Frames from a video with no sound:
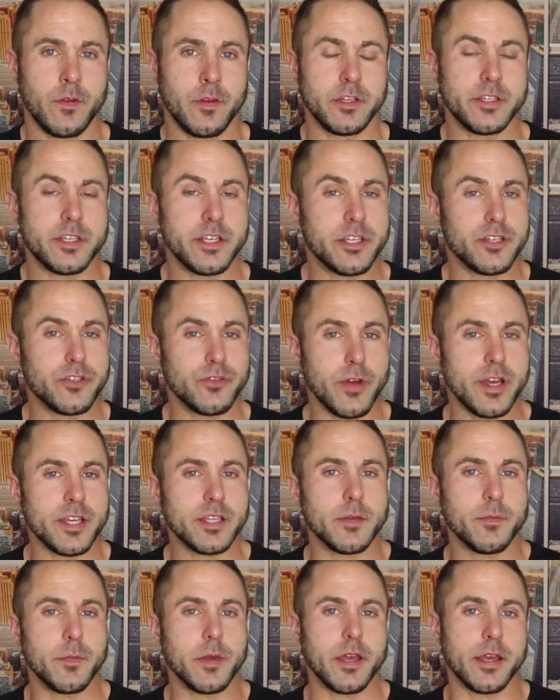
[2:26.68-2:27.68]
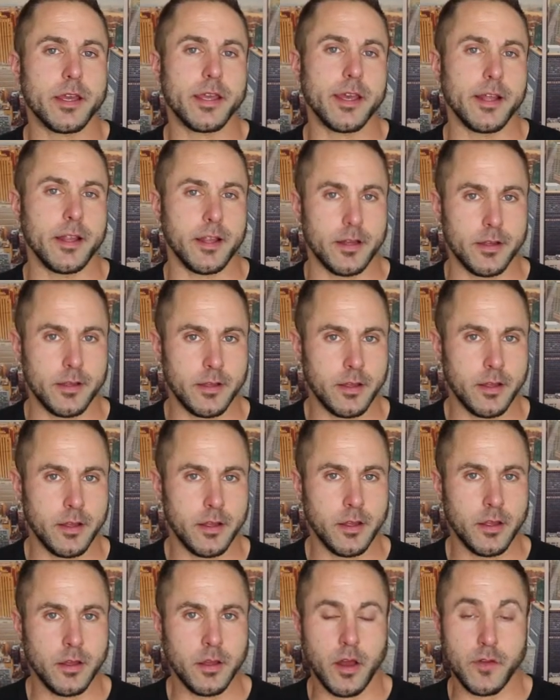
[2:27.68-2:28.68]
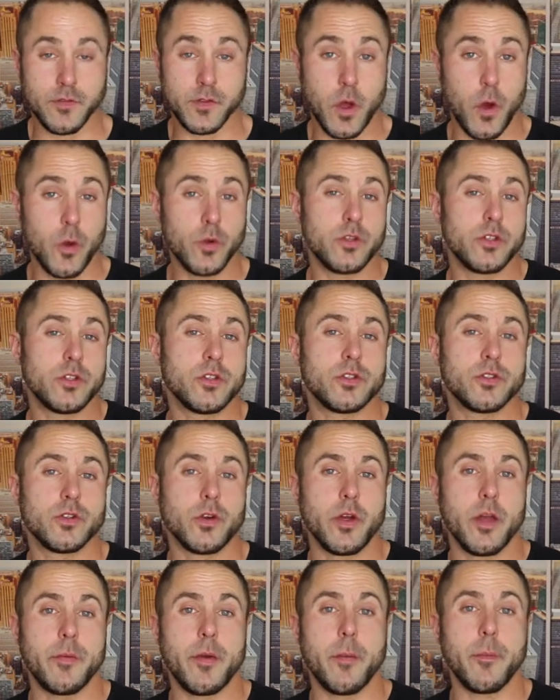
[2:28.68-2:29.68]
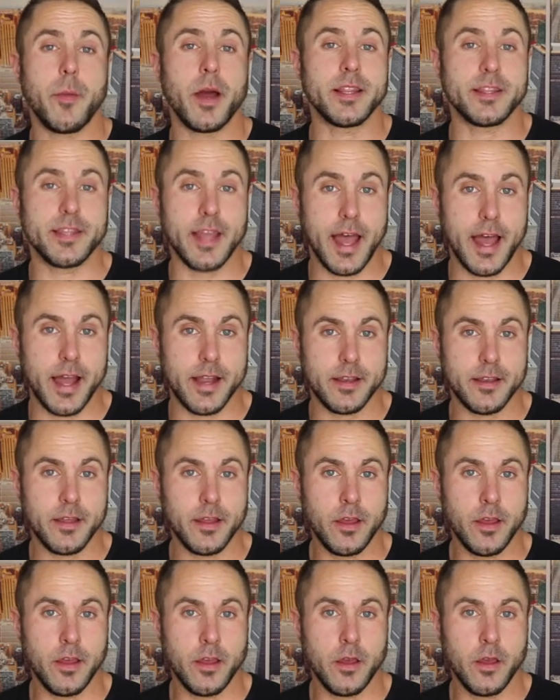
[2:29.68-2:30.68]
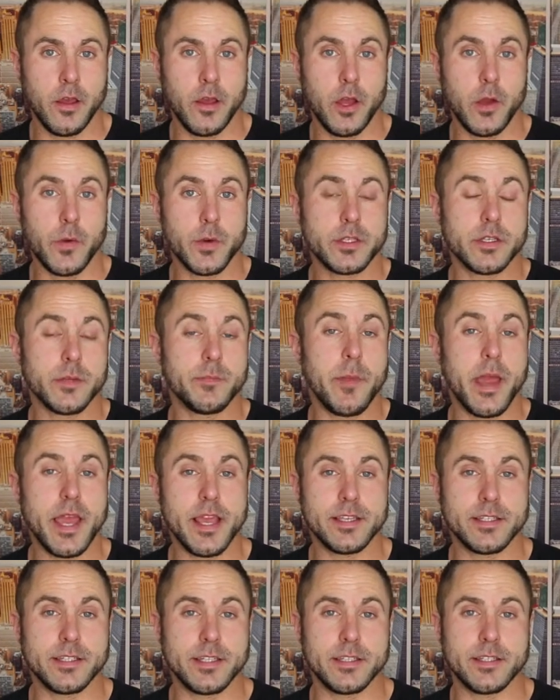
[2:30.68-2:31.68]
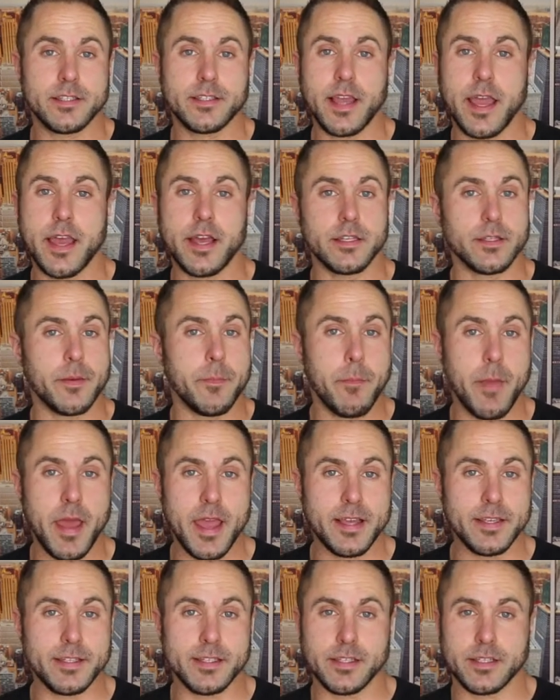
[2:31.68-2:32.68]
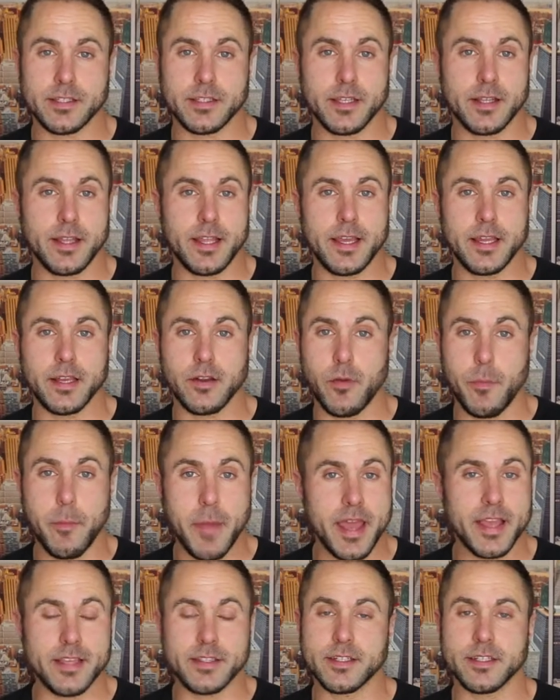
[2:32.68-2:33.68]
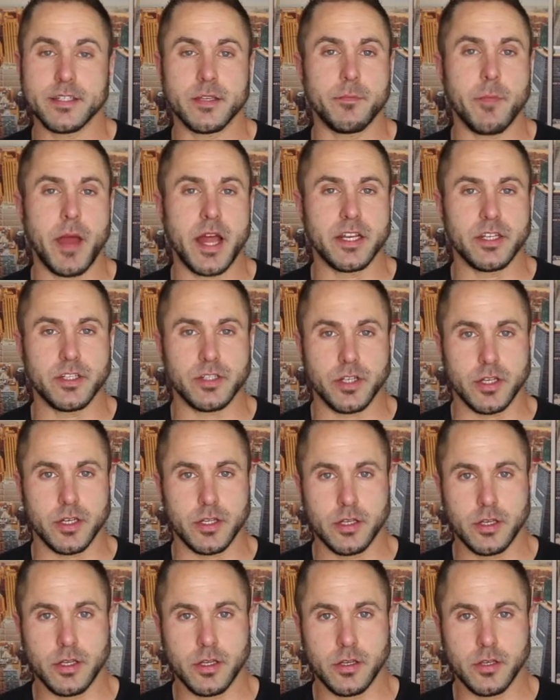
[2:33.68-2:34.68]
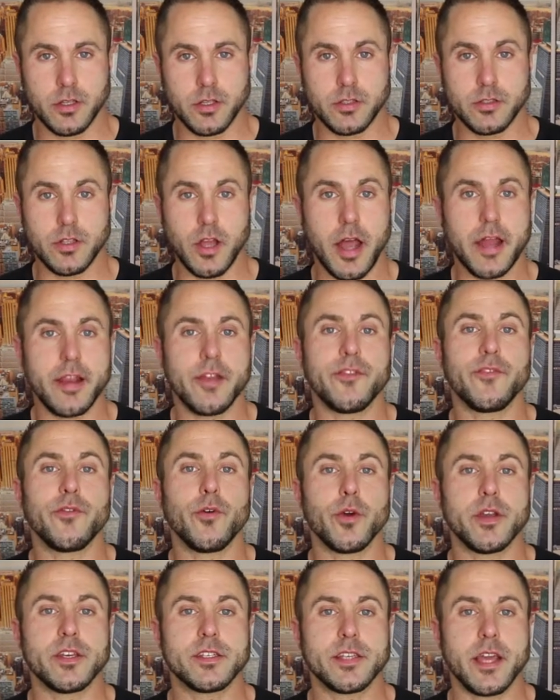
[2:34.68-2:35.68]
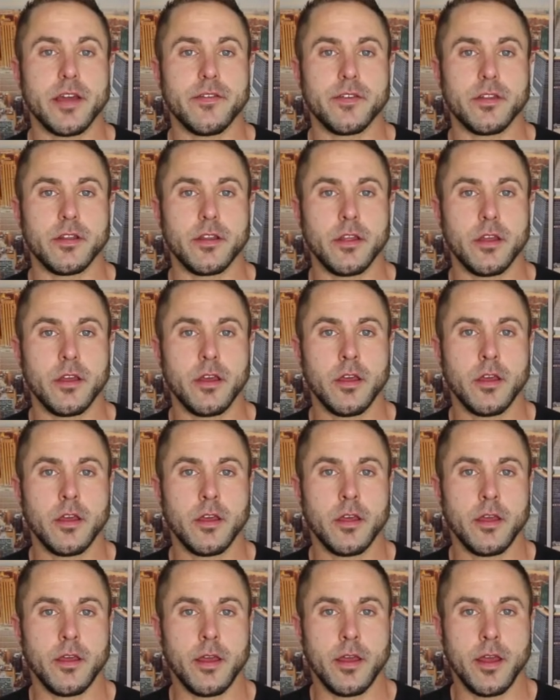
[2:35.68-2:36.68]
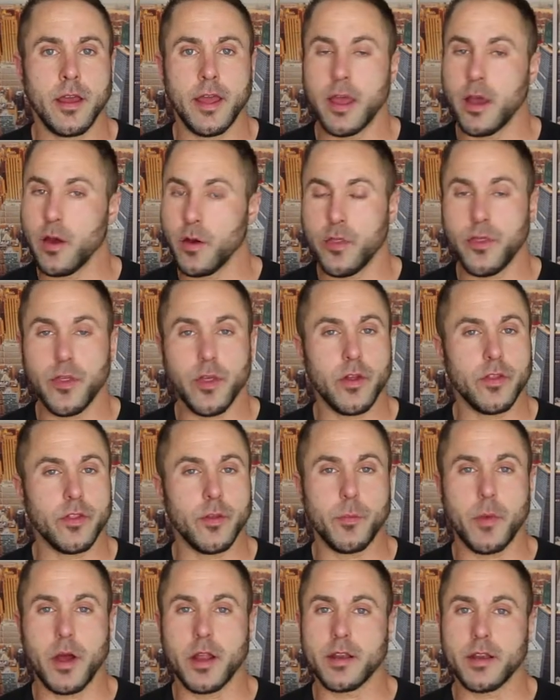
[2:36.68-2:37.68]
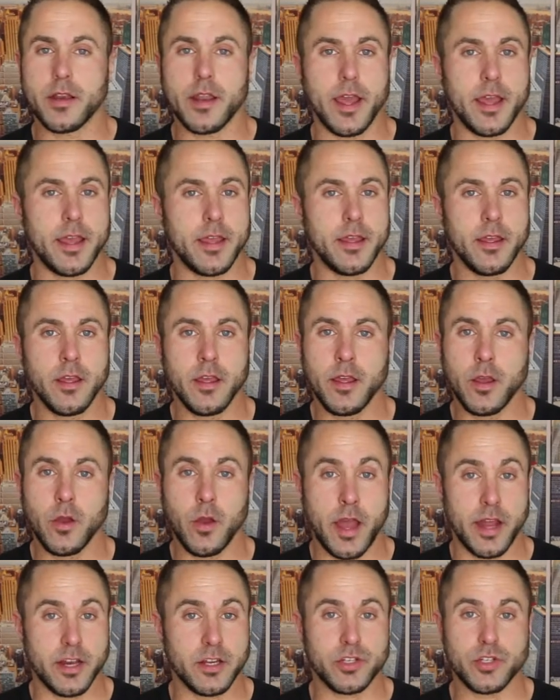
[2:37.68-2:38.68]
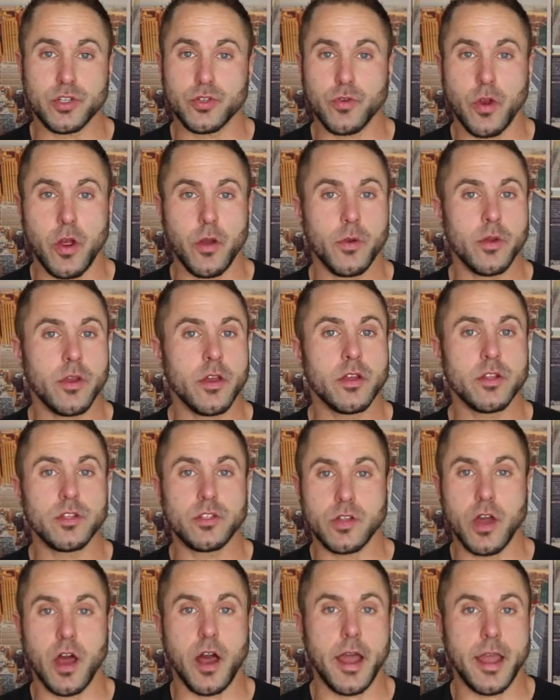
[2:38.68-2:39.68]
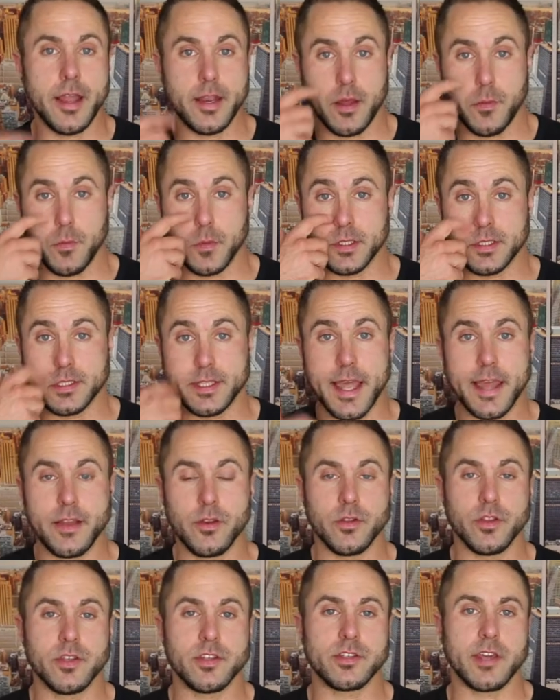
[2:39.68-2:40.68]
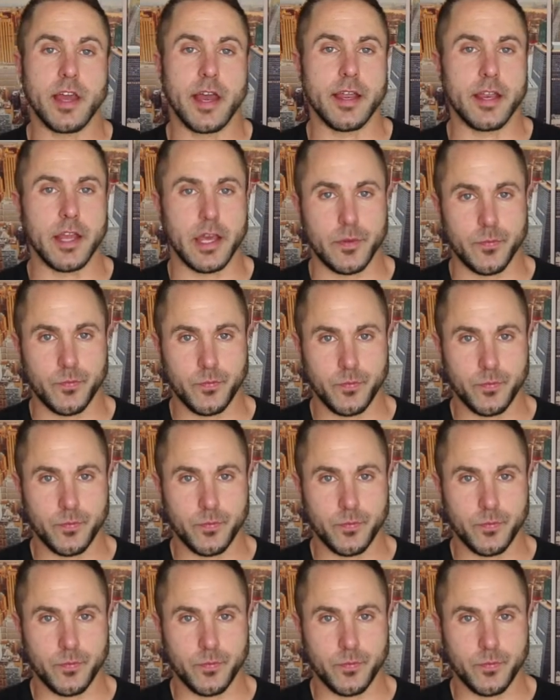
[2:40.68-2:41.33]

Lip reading: You see, stress can be a killer. I've told you the story about my dad, who was amazing in sales, amazing as a leader, amazing as a manager, died at 47, healthy on the Monday, had a stroke, died, and was dead on the Saturday.